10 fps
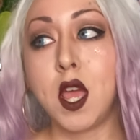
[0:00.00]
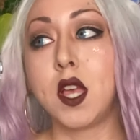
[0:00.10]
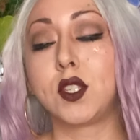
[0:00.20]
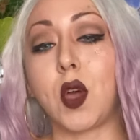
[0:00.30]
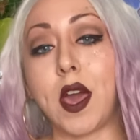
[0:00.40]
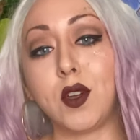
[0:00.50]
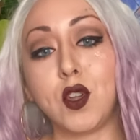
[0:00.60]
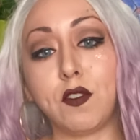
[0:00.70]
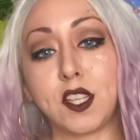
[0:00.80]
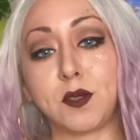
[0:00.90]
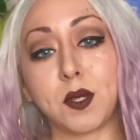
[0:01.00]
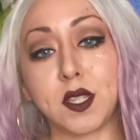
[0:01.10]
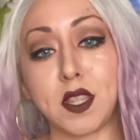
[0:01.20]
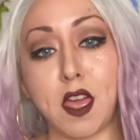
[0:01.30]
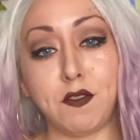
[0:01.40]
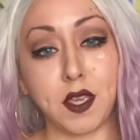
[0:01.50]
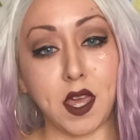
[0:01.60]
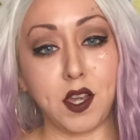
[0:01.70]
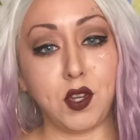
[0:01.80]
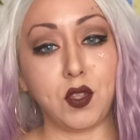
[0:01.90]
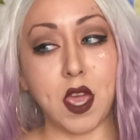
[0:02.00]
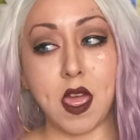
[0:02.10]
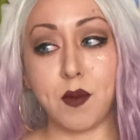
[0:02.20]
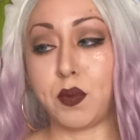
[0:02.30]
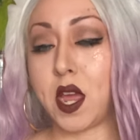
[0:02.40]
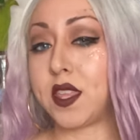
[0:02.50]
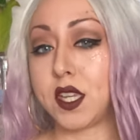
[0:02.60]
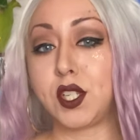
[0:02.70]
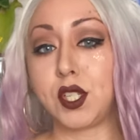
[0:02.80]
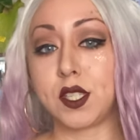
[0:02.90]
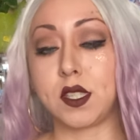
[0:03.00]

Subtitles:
So I don't know if this person laughing kind of knew that, but I think she